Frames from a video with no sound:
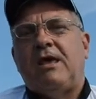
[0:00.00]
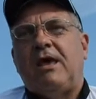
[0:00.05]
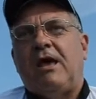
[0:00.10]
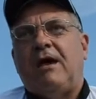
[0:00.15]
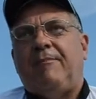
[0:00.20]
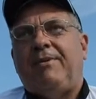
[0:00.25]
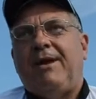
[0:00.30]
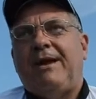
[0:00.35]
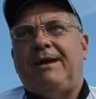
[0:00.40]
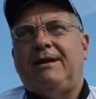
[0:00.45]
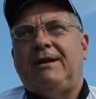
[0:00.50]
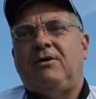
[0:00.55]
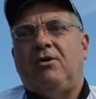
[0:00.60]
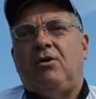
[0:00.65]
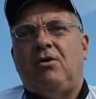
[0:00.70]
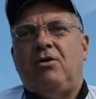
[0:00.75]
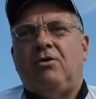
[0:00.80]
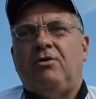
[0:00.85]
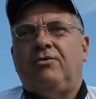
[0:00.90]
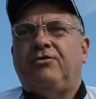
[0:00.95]
I painted
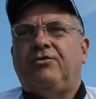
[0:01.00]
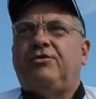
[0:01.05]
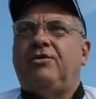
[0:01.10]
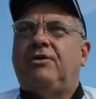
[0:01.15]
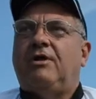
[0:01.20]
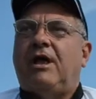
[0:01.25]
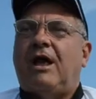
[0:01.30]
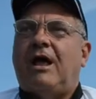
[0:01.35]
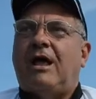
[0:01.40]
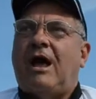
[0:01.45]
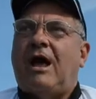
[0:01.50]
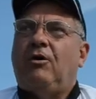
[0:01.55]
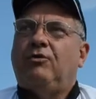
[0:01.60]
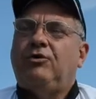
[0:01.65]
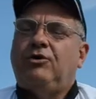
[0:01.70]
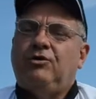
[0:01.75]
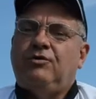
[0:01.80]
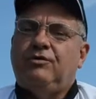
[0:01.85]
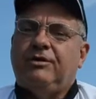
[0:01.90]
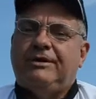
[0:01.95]
orange. I'll
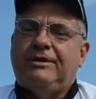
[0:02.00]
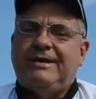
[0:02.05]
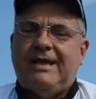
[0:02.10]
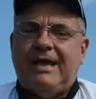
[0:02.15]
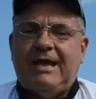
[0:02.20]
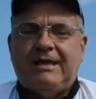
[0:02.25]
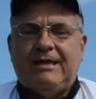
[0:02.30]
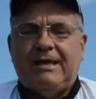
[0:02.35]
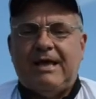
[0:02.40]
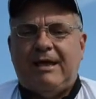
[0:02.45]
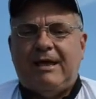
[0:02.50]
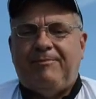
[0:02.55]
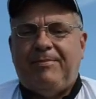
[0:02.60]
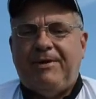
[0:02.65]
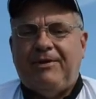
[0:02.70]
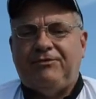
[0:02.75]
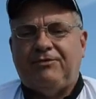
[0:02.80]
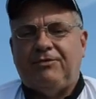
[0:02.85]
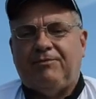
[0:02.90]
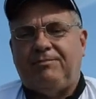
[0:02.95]
usually take a
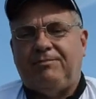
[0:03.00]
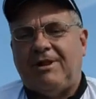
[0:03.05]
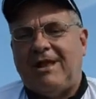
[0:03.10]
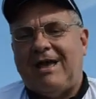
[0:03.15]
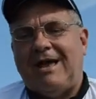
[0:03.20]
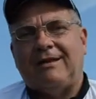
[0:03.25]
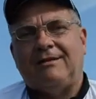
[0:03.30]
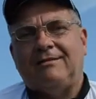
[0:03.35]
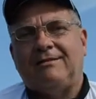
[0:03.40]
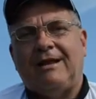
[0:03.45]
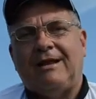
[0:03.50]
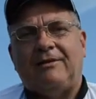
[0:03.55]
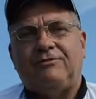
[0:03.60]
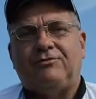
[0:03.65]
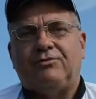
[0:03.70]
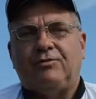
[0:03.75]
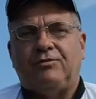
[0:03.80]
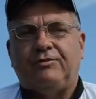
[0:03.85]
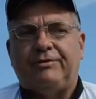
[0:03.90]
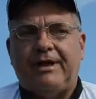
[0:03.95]
piece of black
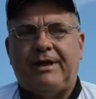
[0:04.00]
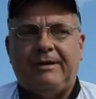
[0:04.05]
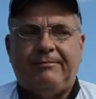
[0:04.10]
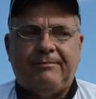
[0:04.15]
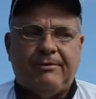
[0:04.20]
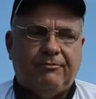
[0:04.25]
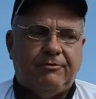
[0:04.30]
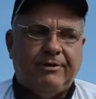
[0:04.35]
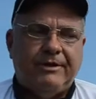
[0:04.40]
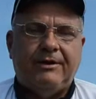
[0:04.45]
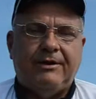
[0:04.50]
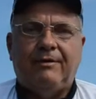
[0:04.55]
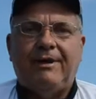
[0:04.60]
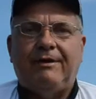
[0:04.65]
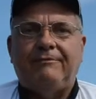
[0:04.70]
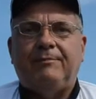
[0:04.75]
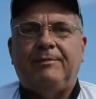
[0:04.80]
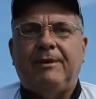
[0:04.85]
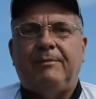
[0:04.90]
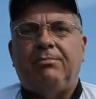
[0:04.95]
electrical tape, and it really don't
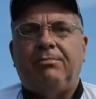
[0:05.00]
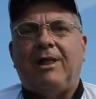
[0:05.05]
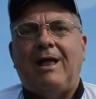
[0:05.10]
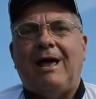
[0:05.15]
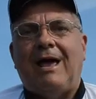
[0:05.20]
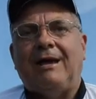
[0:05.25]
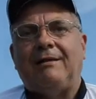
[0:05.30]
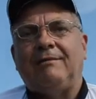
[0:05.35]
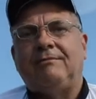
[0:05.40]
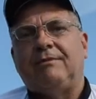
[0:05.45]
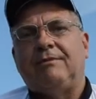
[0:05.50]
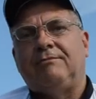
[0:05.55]
have to be black.